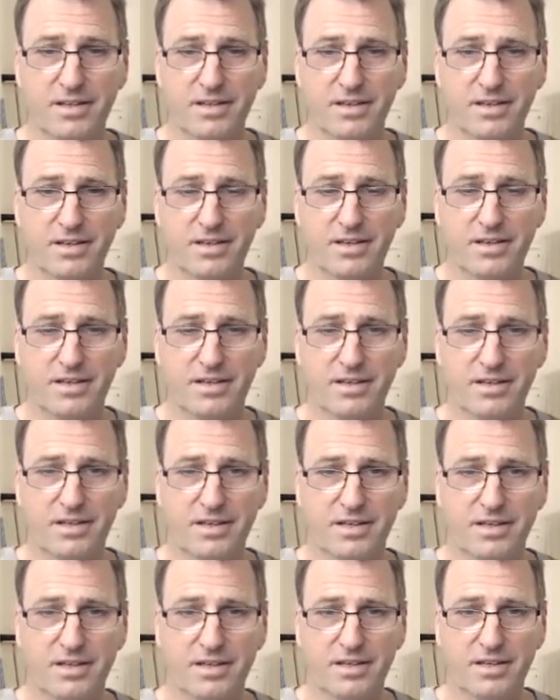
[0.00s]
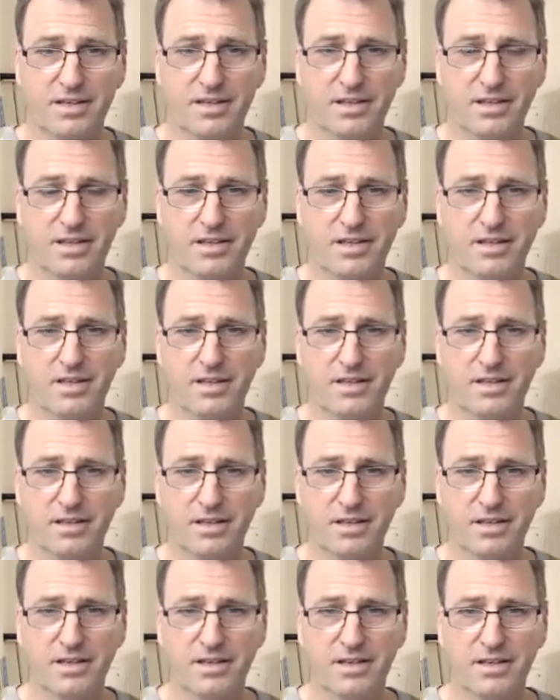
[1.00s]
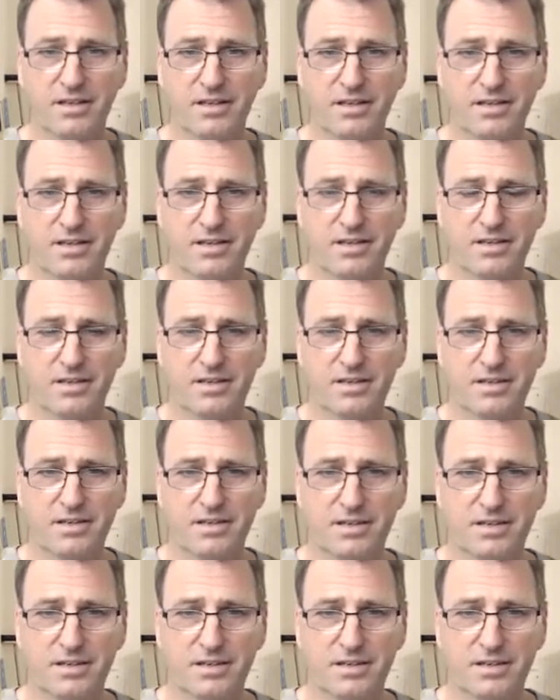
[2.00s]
No words are spoken by the person on screen.